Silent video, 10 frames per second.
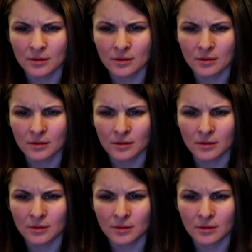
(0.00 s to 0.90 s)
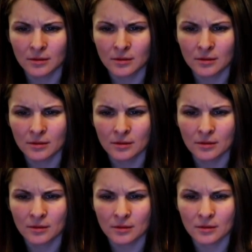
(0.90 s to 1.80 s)

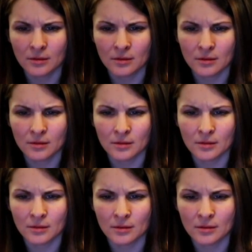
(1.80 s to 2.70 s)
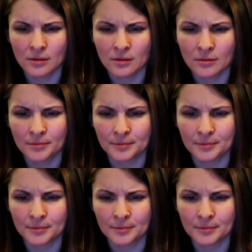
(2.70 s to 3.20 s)
The person shown says nothing.